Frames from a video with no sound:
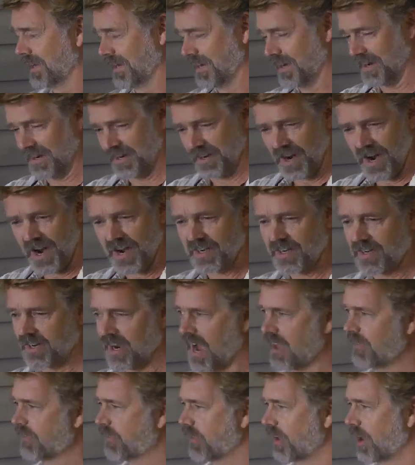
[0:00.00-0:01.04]
And I
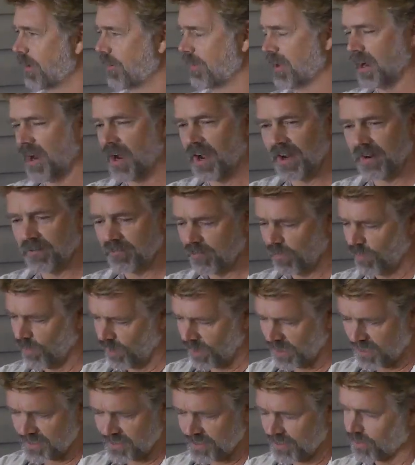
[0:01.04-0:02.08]
got them, and I
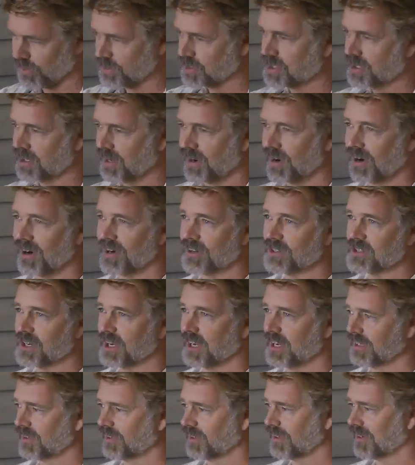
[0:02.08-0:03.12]
worked those cards.
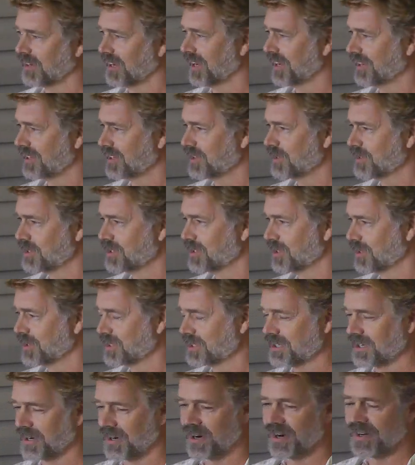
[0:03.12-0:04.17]
I learned how to use
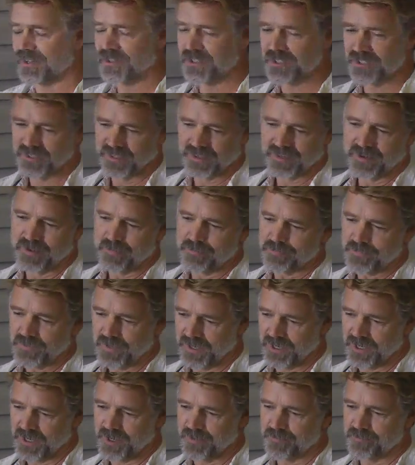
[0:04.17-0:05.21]
those cards.
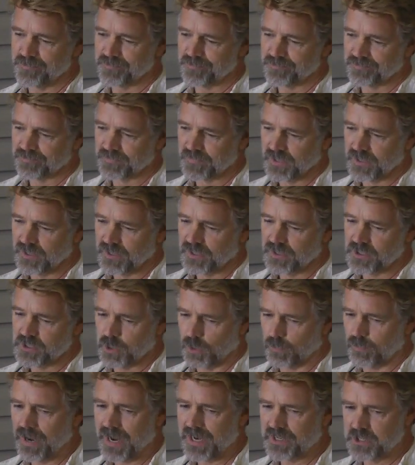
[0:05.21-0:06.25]

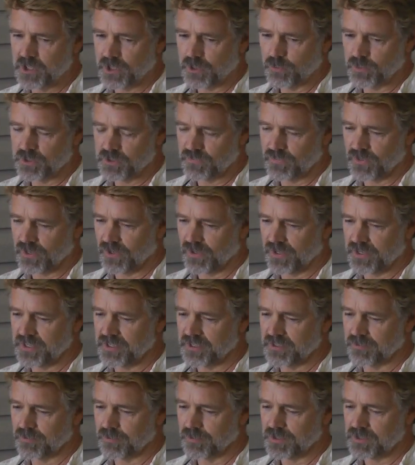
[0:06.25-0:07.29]
So magic was
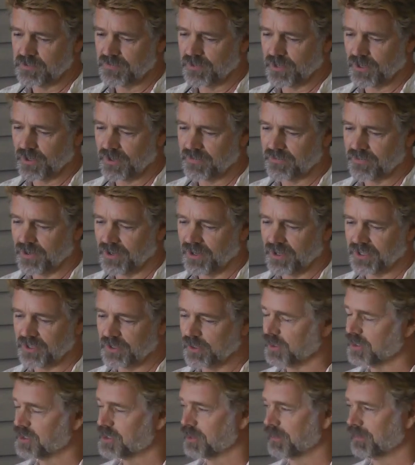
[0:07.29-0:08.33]
very, very
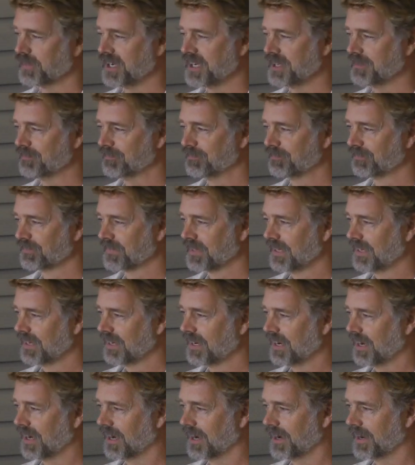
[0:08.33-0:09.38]
good to me.
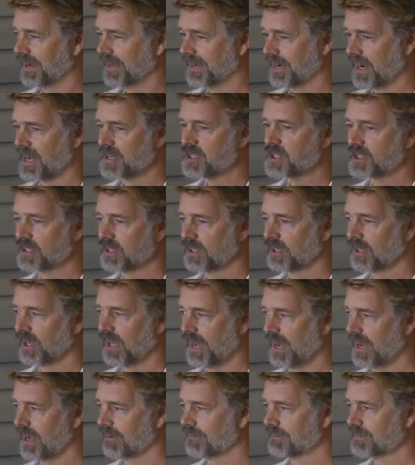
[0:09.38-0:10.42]
And I still
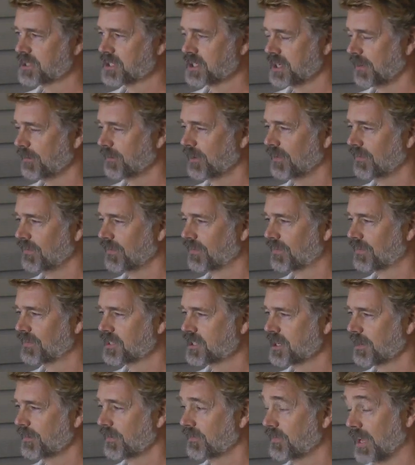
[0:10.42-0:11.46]
have some of
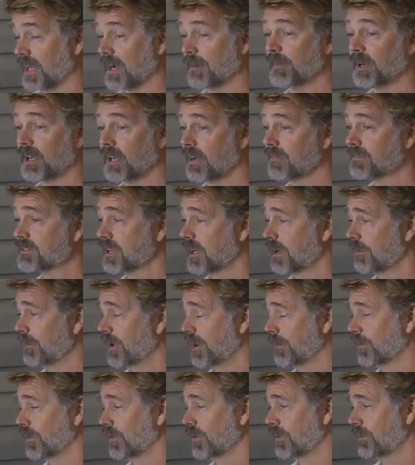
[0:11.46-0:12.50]
that. I'm a lifetime
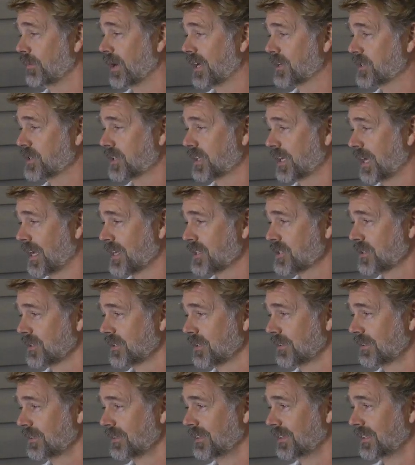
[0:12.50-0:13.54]
member of the Magic Castle,